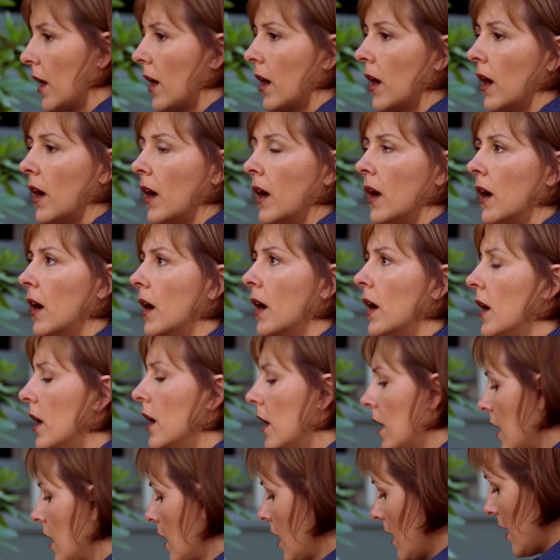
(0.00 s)
throughout the show.
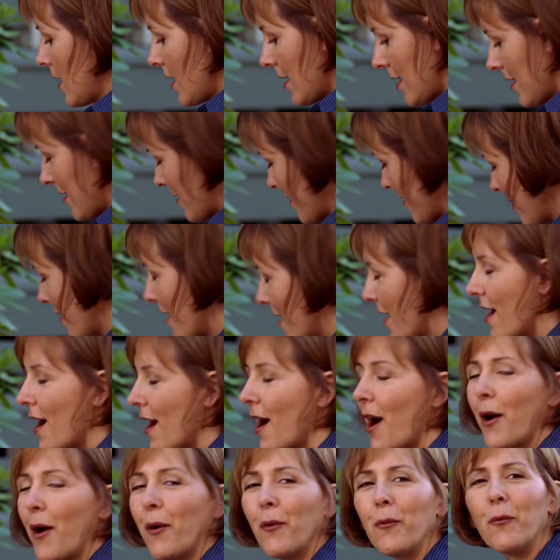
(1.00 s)
She even
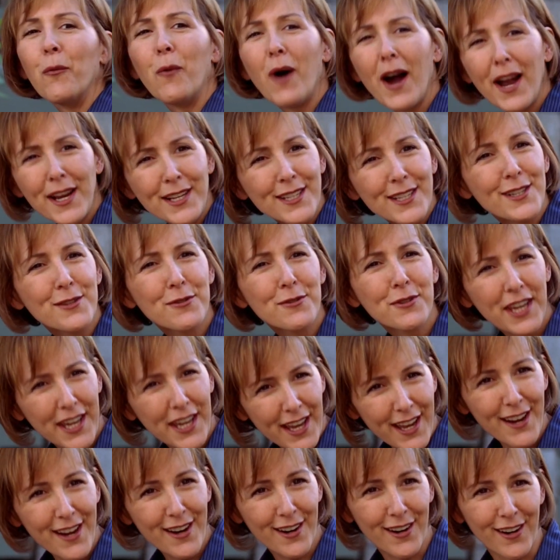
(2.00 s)
directly interacts with him
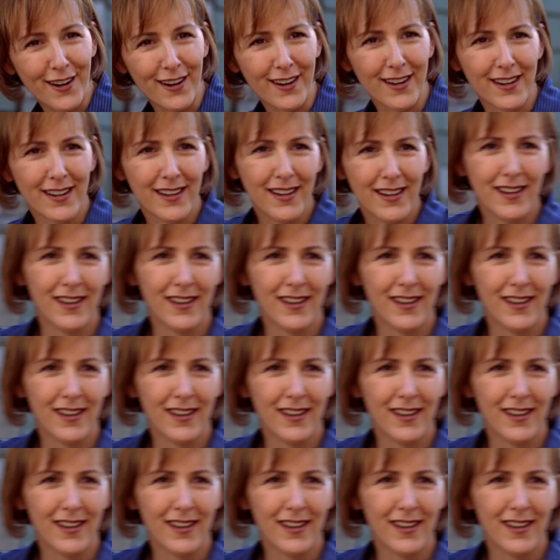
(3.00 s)
despite Rube's